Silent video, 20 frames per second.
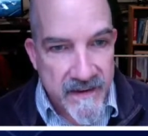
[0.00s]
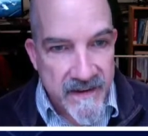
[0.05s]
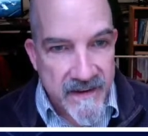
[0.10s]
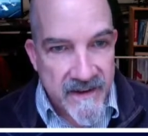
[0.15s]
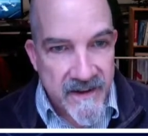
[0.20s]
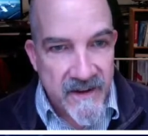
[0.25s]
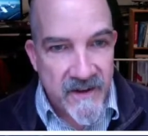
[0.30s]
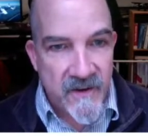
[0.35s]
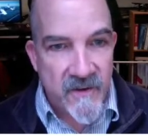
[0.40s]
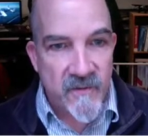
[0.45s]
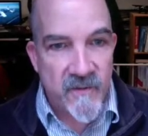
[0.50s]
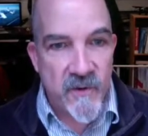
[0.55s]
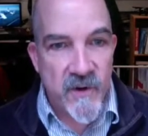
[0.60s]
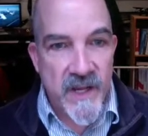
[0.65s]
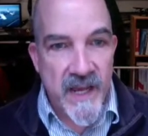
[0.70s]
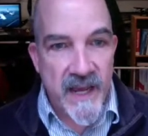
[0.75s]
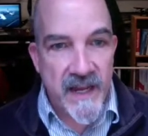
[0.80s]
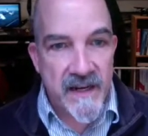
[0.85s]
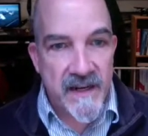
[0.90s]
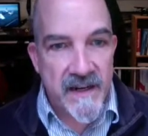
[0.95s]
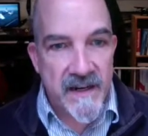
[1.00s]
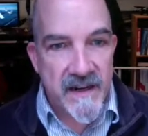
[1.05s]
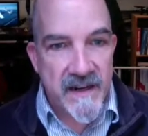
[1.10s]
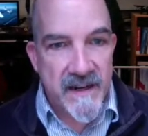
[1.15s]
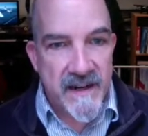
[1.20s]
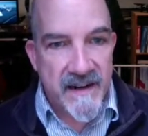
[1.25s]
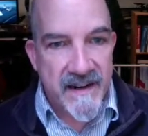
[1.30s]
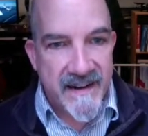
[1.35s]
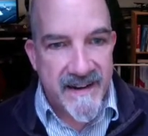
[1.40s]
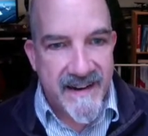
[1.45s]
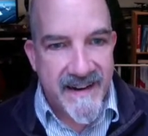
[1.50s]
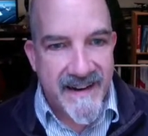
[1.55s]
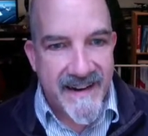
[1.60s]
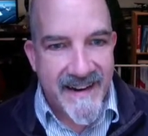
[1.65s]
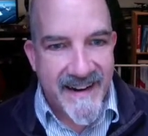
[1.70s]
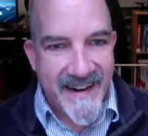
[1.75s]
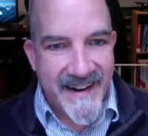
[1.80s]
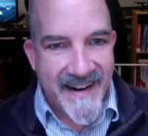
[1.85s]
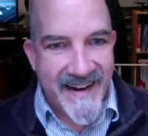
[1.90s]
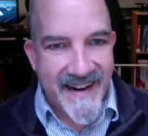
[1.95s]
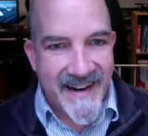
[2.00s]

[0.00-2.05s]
I was going there right after you.